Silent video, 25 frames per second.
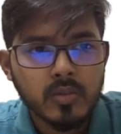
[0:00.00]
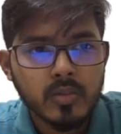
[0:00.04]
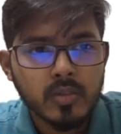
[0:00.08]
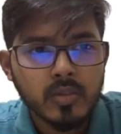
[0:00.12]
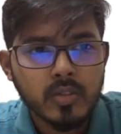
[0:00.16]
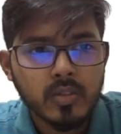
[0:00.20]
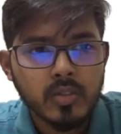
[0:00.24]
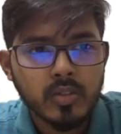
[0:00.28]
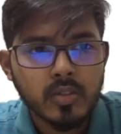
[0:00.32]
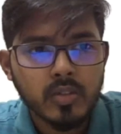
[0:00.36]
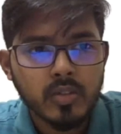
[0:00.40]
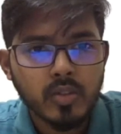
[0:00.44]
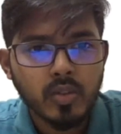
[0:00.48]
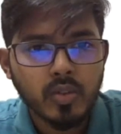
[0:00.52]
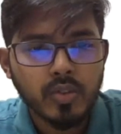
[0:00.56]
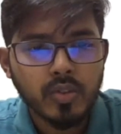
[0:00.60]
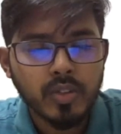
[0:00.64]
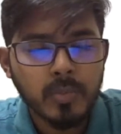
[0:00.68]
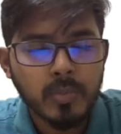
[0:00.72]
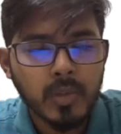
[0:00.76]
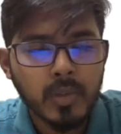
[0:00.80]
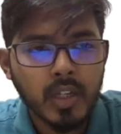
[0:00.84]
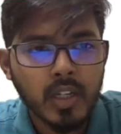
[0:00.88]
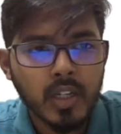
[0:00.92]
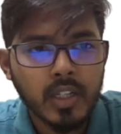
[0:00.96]
So
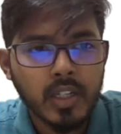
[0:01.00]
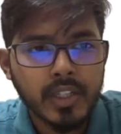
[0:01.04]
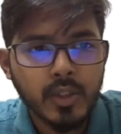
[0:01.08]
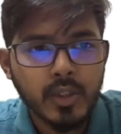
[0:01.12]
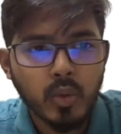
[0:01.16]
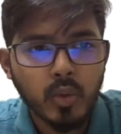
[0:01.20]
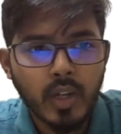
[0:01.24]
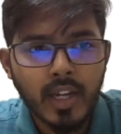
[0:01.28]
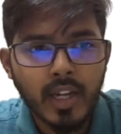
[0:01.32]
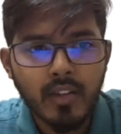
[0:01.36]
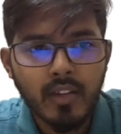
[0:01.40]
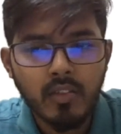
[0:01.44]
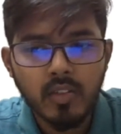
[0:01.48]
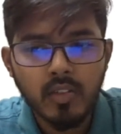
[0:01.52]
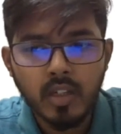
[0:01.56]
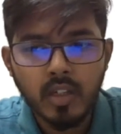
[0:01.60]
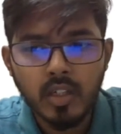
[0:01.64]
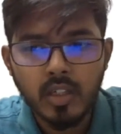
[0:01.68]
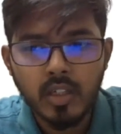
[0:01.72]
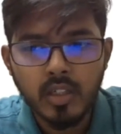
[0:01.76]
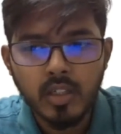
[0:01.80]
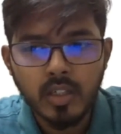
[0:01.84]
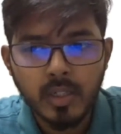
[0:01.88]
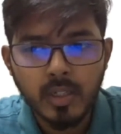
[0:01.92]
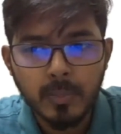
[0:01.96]
similarly, you have
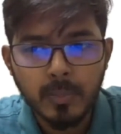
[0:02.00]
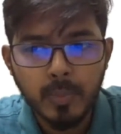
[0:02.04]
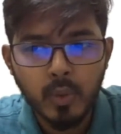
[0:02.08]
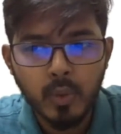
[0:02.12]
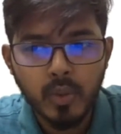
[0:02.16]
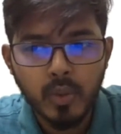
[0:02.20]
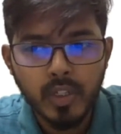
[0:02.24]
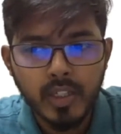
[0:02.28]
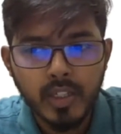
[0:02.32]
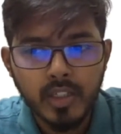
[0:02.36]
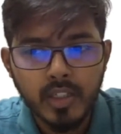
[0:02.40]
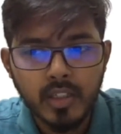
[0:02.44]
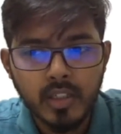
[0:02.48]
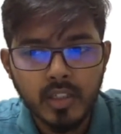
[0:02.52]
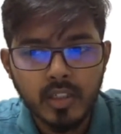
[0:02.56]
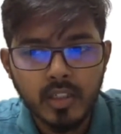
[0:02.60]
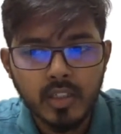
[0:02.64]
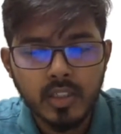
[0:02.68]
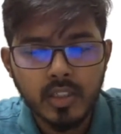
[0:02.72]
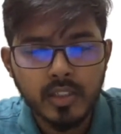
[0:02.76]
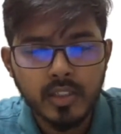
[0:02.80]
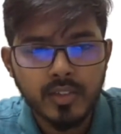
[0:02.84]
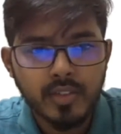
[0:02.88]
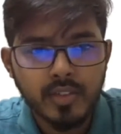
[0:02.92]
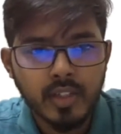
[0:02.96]
reporting here
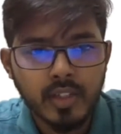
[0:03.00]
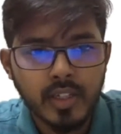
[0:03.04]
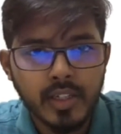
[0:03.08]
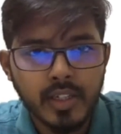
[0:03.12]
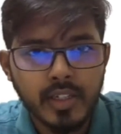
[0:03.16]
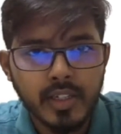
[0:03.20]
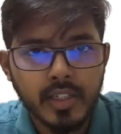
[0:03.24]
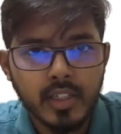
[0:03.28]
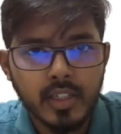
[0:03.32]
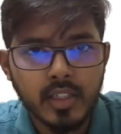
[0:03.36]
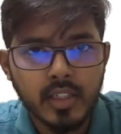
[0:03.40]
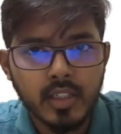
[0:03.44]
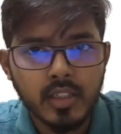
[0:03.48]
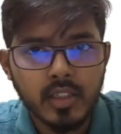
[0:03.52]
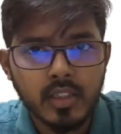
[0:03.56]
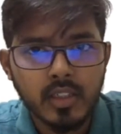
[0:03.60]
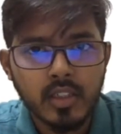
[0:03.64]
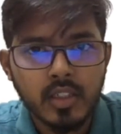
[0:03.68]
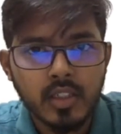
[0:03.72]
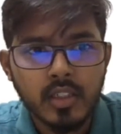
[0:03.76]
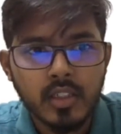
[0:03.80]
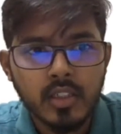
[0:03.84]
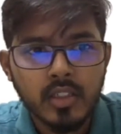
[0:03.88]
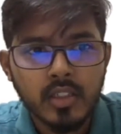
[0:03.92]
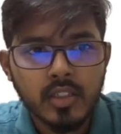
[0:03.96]
inside
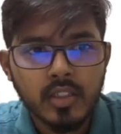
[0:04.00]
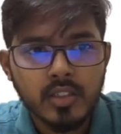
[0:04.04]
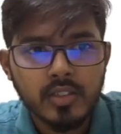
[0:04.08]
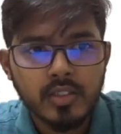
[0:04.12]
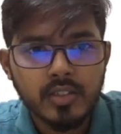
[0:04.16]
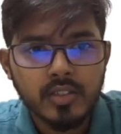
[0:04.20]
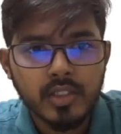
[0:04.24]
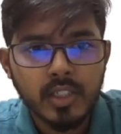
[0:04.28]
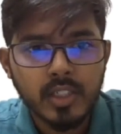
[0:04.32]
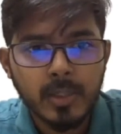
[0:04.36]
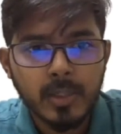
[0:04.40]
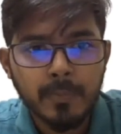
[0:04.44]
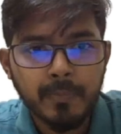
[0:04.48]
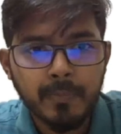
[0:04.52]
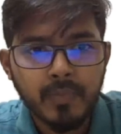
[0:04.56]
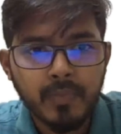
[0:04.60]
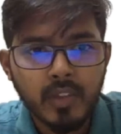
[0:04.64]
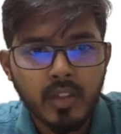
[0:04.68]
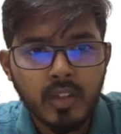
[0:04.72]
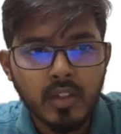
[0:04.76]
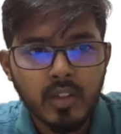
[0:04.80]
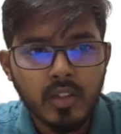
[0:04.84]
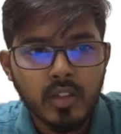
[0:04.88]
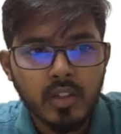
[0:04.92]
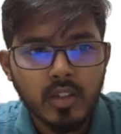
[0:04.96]
JIRA,
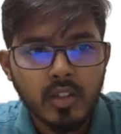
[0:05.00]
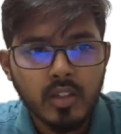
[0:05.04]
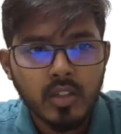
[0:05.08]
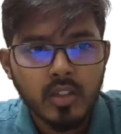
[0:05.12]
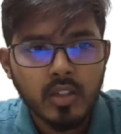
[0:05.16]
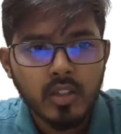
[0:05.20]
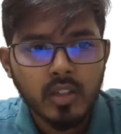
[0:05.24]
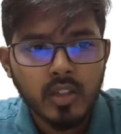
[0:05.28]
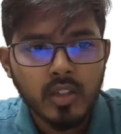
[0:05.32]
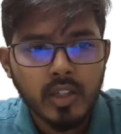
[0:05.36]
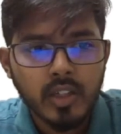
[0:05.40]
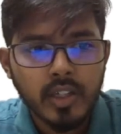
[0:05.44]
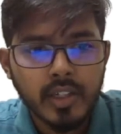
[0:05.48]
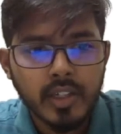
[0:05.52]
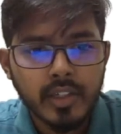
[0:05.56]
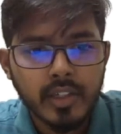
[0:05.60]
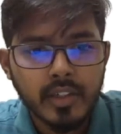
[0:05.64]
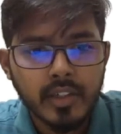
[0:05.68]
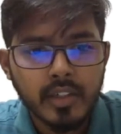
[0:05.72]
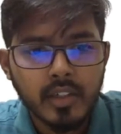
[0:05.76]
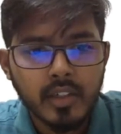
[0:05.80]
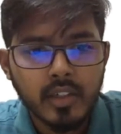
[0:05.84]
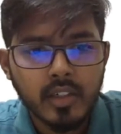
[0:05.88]
and